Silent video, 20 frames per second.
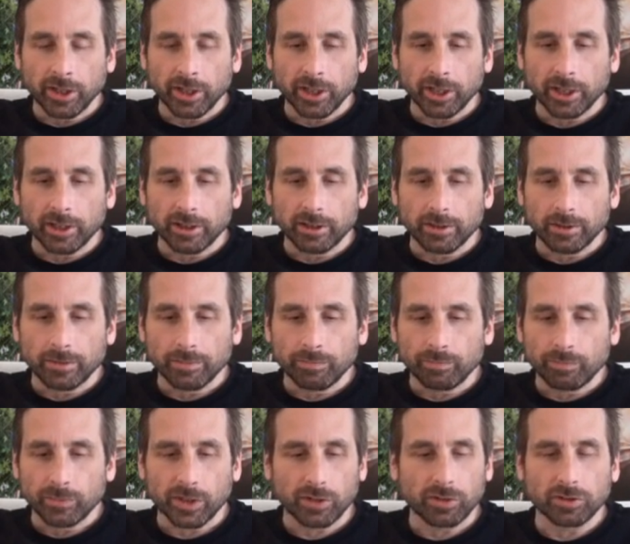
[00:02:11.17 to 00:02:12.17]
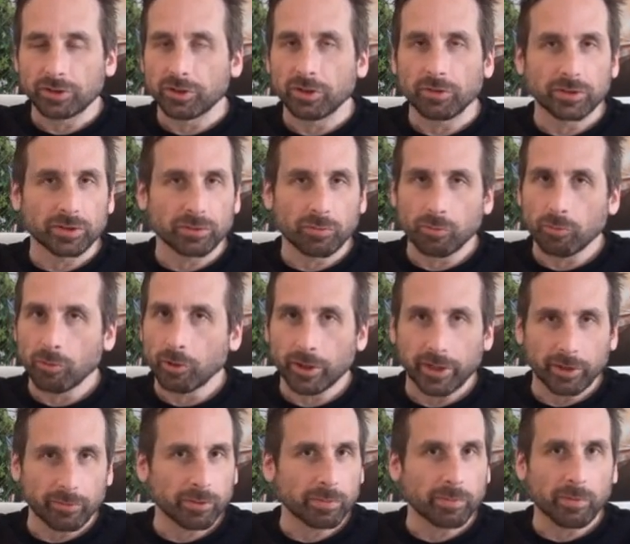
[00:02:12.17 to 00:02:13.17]
and of course you're always
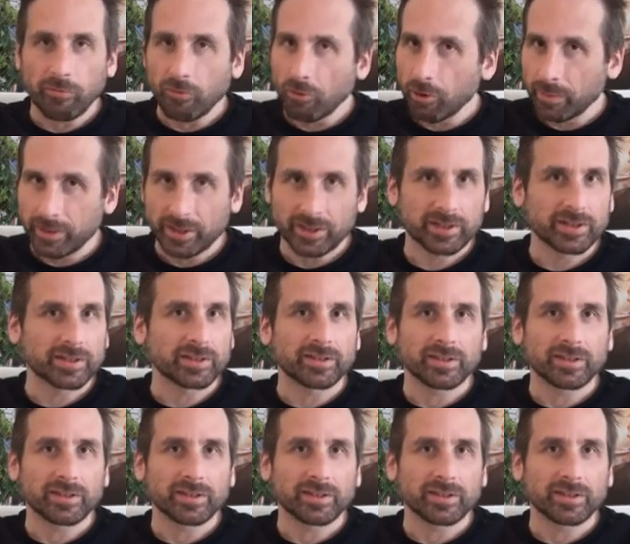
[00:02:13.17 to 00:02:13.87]
working with performance